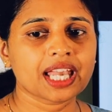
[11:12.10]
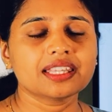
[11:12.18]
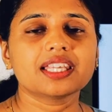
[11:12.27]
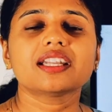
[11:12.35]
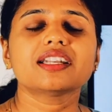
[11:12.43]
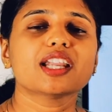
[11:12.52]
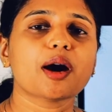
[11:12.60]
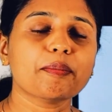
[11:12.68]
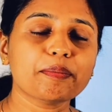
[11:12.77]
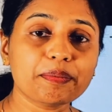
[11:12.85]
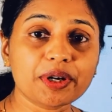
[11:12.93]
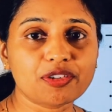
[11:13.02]
There are a
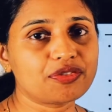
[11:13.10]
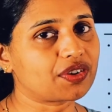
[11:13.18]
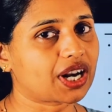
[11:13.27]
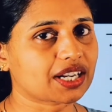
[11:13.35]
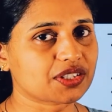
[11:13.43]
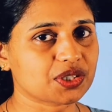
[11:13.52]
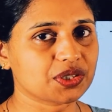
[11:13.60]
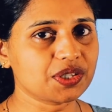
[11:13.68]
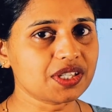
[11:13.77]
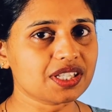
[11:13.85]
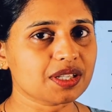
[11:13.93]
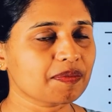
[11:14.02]
number of
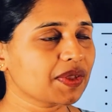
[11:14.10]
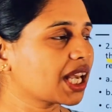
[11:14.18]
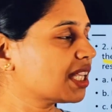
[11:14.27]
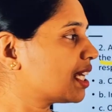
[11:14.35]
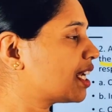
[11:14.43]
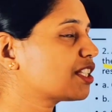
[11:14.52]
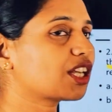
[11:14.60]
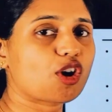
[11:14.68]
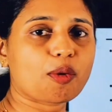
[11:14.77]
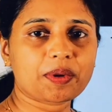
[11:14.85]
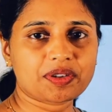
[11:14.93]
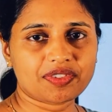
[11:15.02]
fractures. There is an
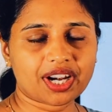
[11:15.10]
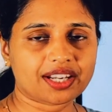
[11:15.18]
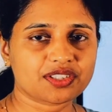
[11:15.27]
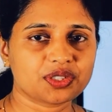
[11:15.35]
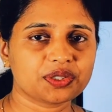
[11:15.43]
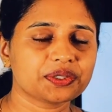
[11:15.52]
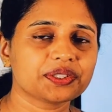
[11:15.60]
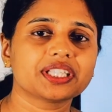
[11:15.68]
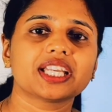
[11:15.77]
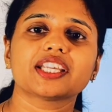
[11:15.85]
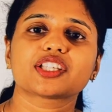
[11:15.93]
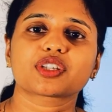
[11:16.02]
open fracture.
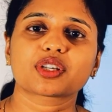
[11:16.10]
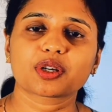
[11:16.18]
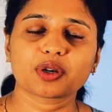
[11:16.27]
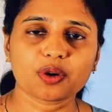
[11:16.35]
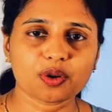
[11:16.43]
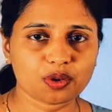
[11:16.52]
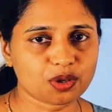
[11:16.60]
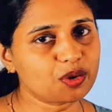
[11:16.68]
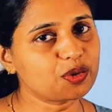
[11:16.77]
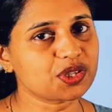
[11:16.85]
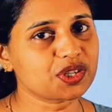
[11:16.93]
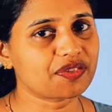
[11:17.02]
There is
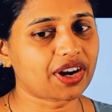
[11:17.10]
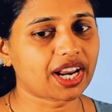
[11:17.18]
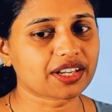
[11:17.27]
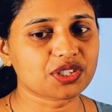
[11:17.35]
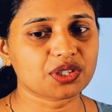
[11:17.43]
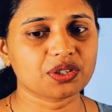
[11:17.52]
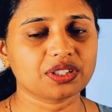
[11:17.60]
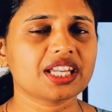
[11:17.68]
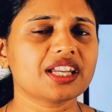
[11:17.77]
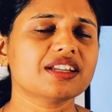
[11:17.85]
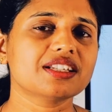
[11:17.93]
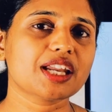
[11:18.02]
closed fracture.
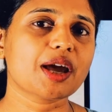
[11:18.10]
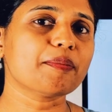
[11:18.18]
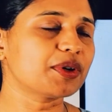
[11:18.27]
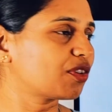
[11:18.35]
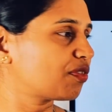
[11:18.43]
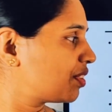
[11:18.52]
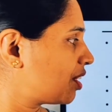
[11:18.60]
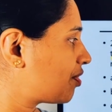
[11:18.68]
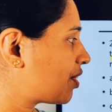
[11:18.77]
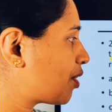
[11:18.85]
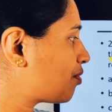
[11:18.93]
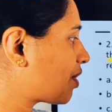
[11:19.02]
There are a number of
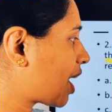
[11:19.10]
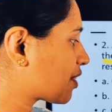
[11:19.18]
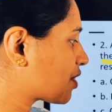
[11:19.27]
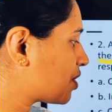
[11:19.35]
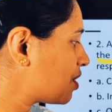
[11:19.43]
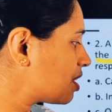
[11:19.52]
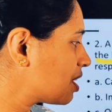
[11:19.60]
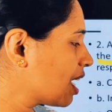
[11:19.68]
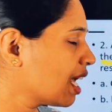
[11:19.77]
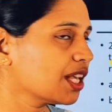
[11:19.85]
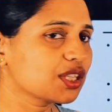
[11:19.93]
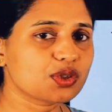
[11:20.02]
different fractures.
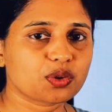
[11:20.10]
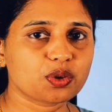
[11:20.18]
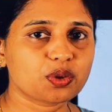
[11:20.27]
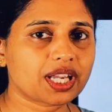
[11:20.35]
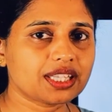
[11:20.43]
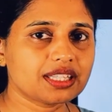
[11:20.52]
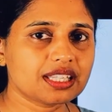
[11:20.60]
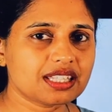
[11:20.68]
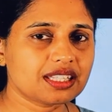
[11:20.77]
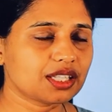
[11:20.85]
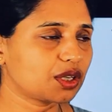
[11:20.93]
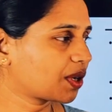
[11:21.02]
So look at
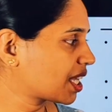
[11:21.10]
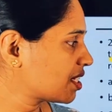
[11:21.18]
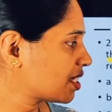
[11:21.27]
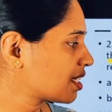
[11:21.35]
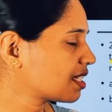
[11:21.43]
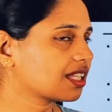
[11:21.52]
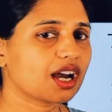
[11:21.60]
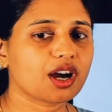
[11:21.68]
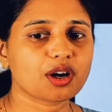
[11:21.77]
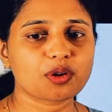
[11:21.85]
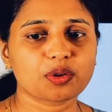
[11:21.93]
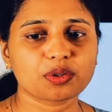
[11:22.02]
this. You can just
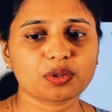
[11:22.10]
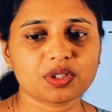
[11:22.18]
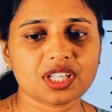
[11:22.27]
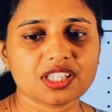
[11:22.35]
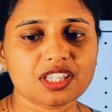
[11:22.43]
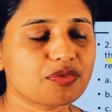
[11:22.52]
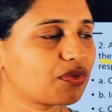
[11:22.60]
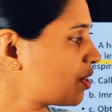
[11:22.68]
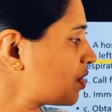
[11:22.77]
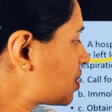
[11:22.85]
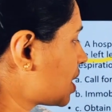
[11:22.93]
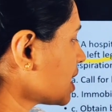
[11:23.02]
go through this. The
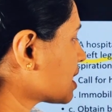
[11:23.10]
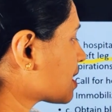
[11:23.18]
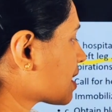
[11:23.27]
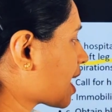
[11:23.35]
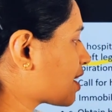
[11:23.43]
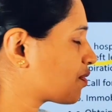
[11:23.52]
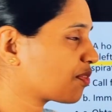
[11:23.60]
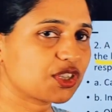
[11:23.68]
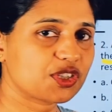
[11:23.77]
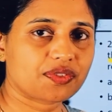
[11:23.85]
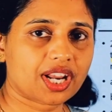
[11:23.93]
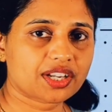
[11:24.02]
first is
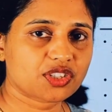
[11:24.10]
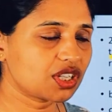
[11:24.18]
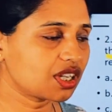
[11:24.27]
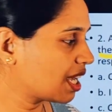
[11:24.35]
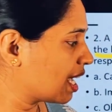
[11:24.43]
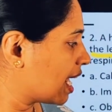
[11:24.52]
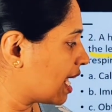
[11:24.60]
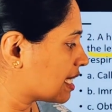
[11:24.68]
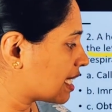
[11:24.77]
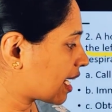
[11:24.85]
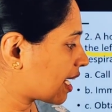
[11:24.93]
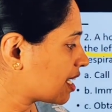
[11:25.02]
transverse fracture.
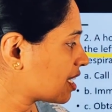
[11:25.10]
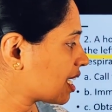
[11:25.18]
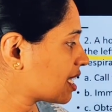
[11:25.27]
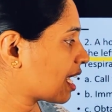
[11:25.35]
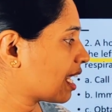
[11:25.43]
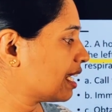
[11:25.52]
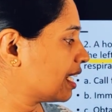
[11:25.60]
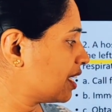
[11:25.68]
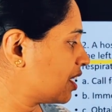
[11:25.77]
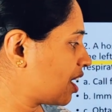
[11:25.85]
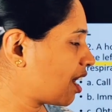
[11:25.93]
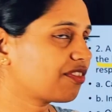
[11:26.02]
Second is a
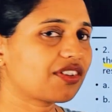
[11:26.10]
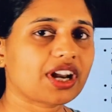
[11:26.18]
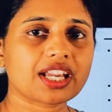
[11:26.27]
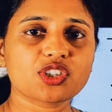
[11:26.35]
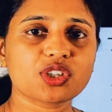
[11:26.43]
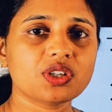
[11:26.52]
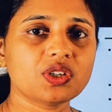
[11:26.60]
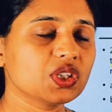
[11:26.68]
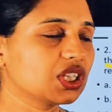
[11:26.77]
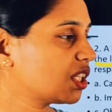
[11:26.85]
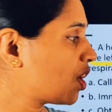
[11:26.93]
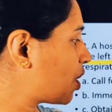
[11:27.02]
linear fracture.
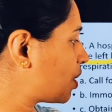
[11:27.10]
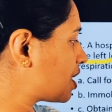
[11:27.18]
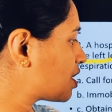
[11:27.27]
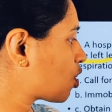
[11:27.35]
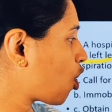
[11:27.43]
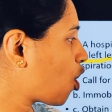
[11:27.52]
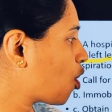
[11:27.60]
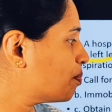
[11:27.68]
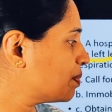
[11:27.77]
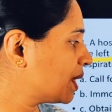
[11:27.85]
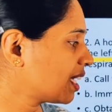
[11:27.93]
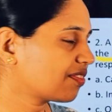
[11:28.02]
Third is an
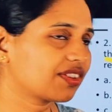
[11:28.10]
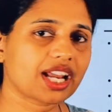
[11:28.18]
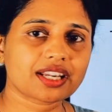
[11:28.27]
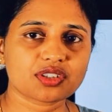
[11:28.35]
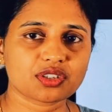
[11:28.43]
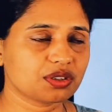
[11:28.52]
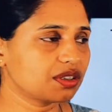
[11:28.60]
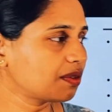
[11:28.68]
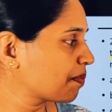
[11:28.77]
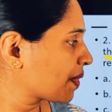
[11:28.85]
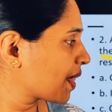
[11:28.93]
oblique fracture.